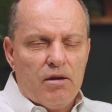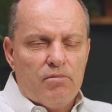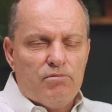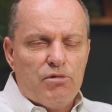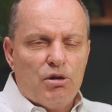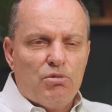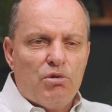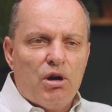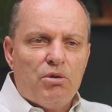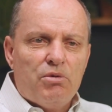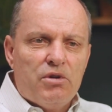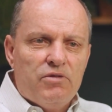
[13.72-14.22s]

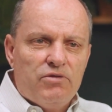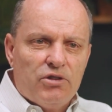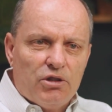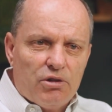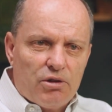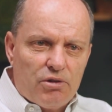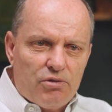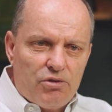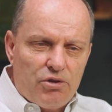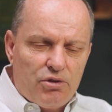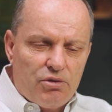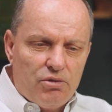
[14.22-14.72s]
But what we've
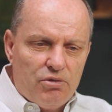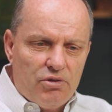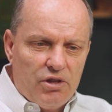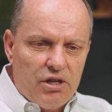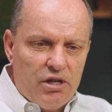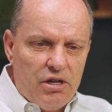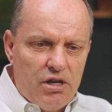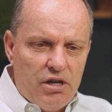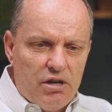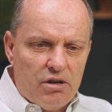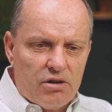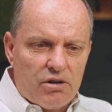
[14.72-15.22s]
learned through the
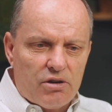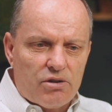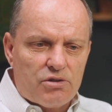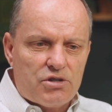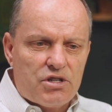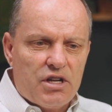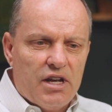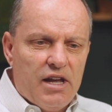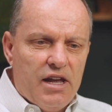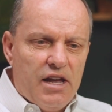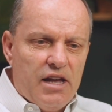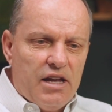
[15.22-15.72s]

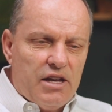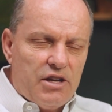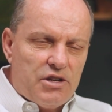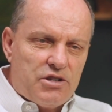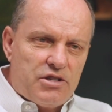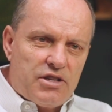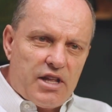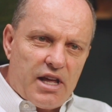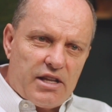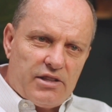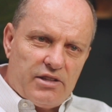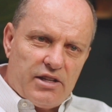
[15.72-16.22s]
years
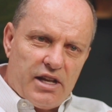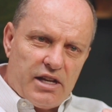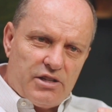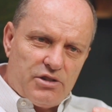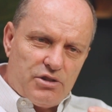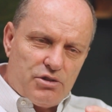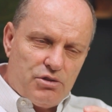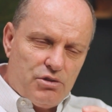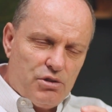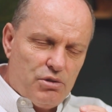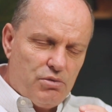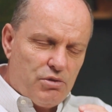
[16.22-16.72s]
is that
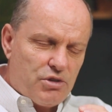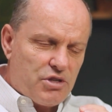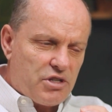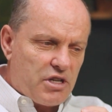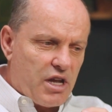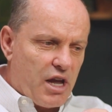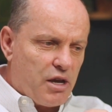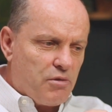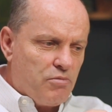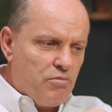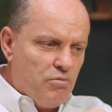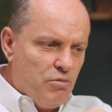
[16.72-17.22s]

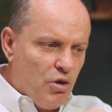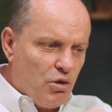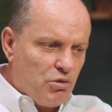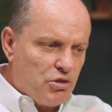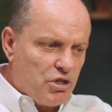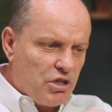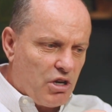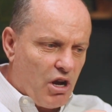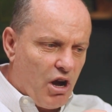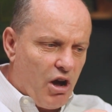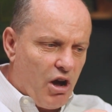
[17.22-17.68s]
suicide most